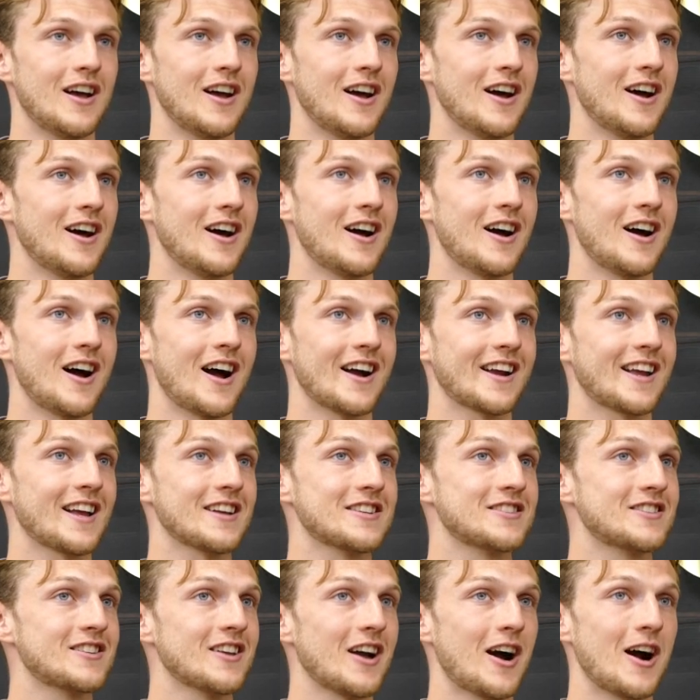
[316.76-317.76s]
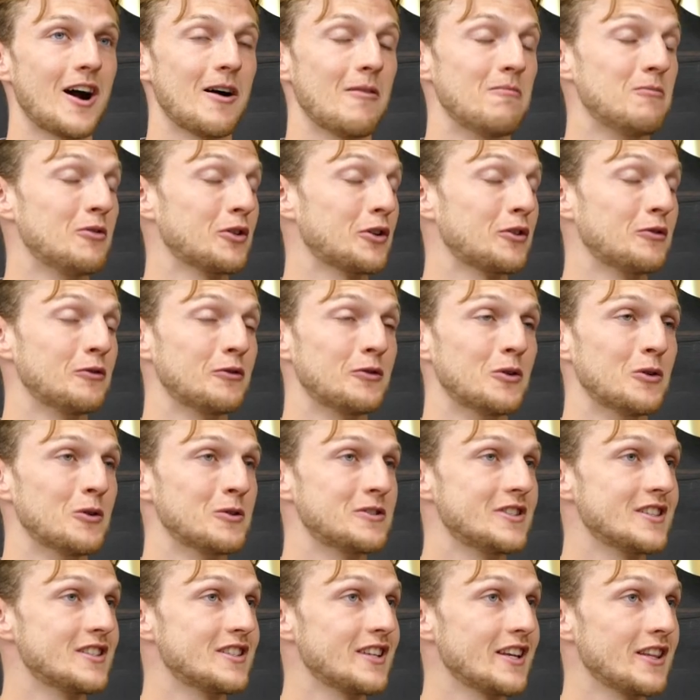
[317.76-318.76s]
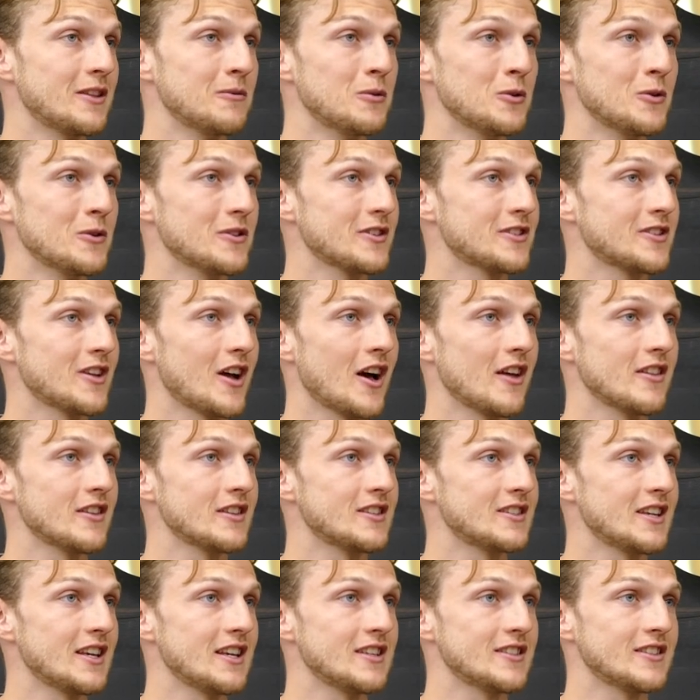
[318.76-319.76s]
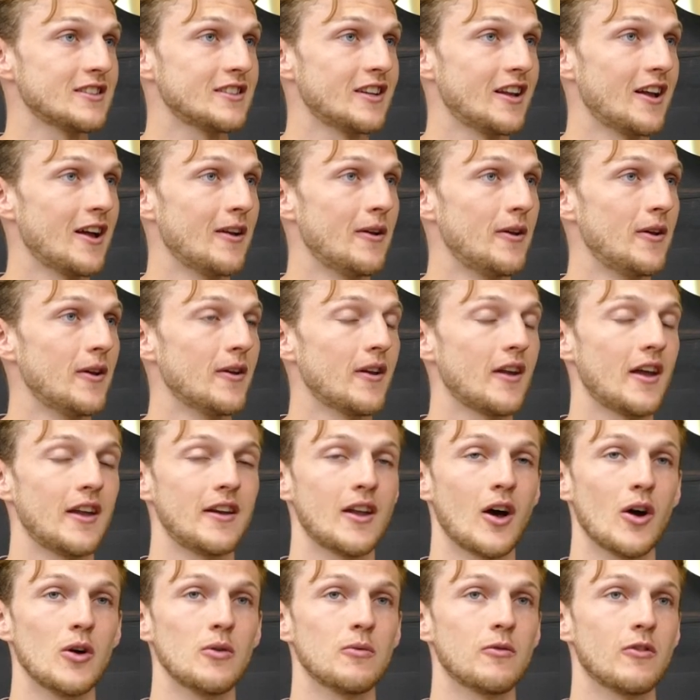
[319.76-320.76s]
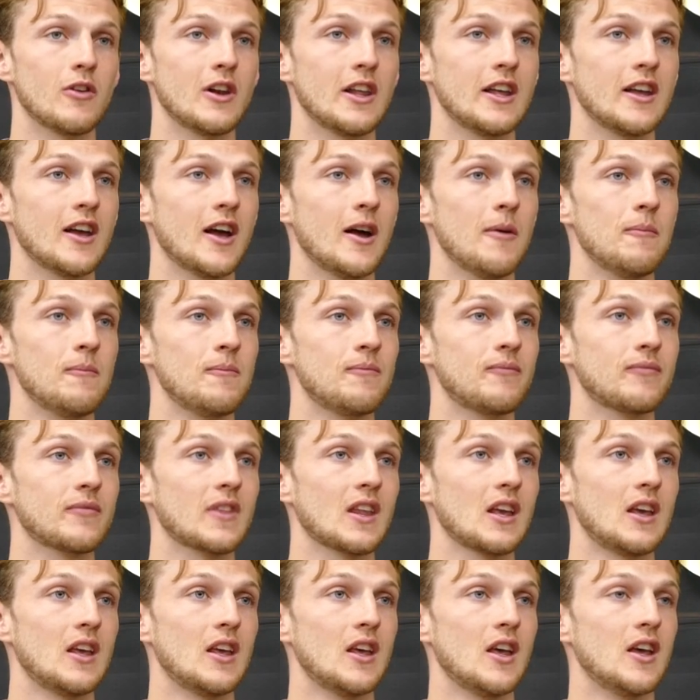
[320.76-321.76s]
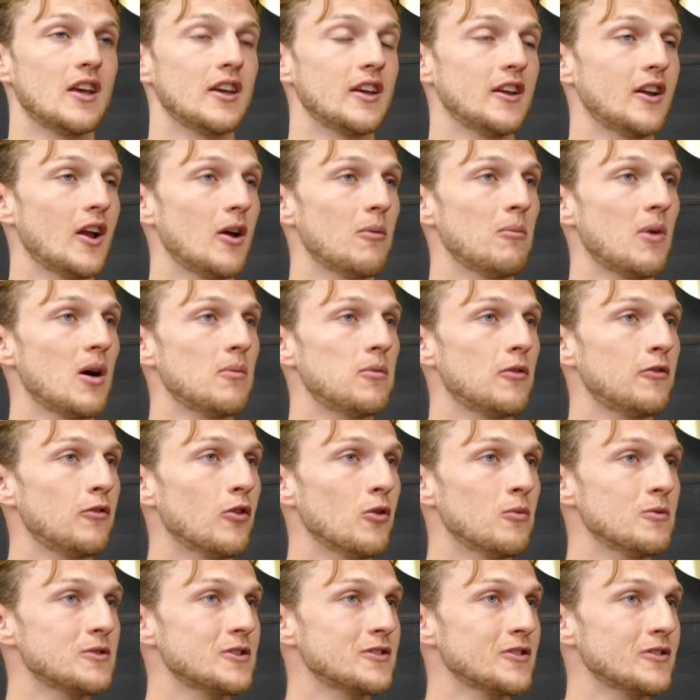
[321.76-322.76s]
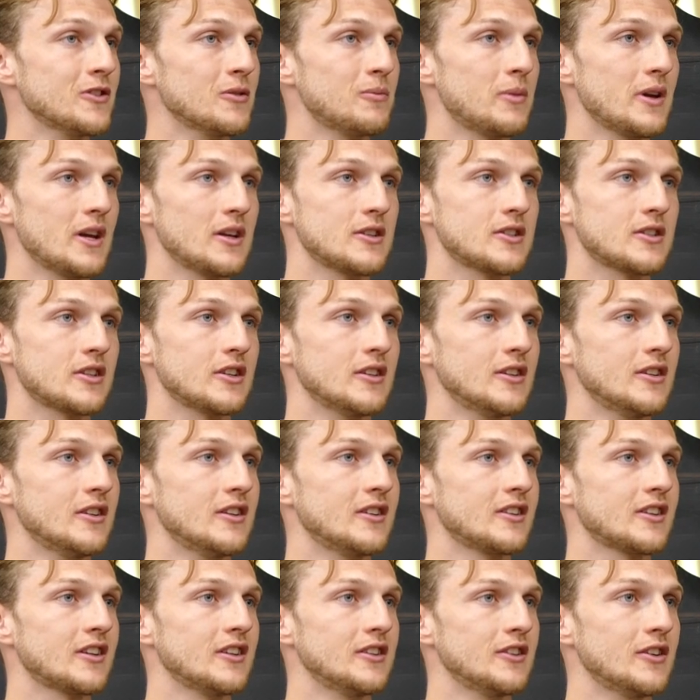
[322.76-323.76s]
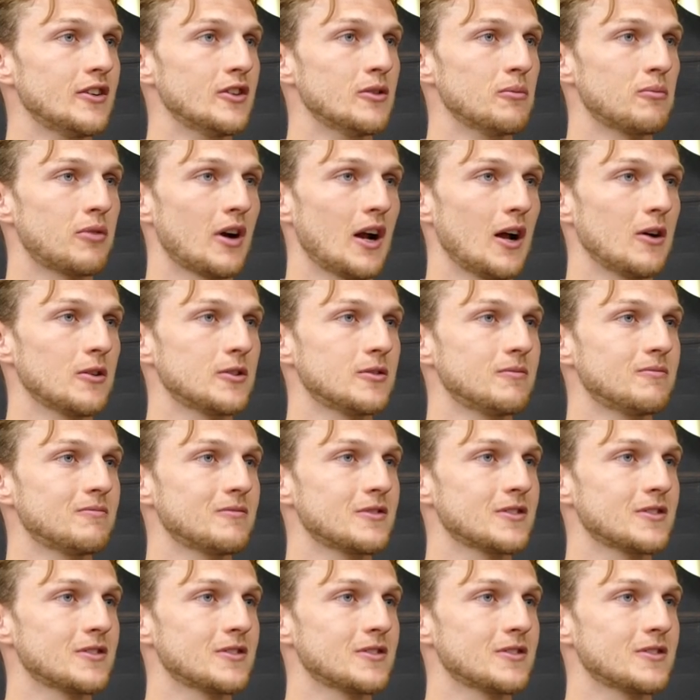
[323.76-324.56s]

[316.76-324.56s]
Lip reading: I guess I'm looking forward to seeing them all at the start of the season, and hopefully you know, my performances on the pitch can do them proud.